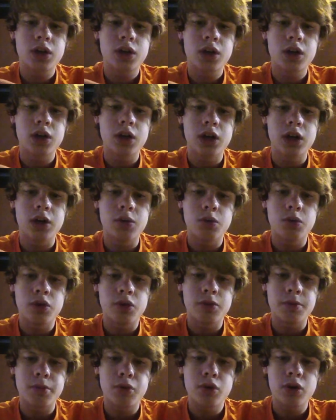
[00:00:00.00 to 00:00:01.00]
When
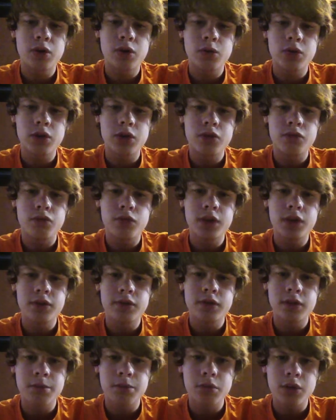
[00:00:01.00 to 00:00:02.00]
you're
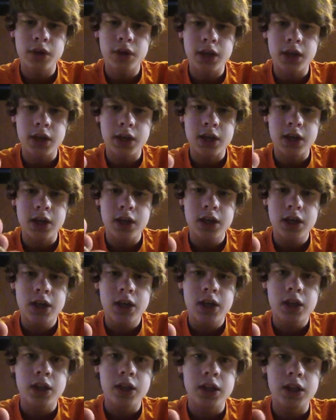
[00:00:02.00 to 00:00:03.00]
reassembling it,
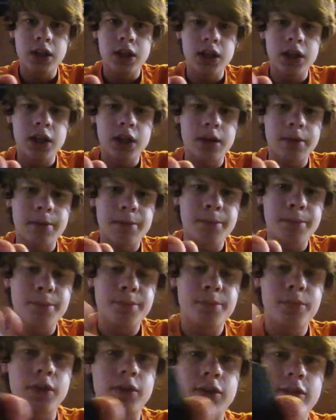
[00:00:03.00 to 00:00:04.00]
the
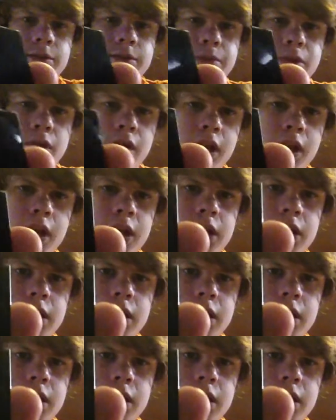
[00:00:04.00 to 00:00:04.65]
display,